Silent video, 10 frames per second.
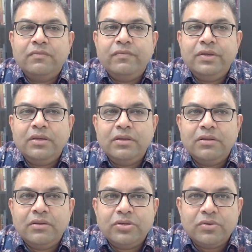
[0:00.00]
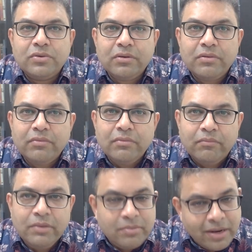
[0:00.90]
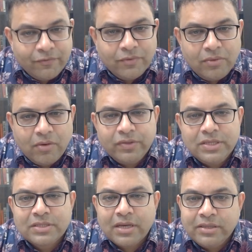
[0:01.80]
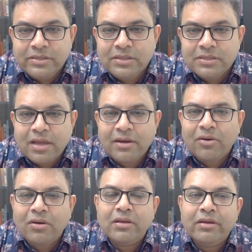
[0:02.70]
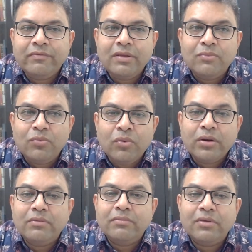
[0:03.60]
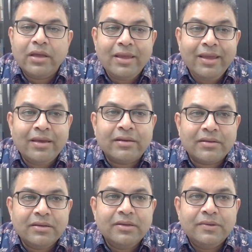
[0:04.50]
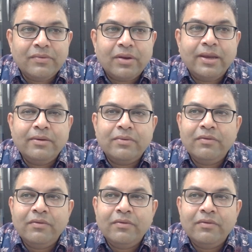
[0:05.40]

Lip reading: we should be mindful of these tendencies and not give them more air, right?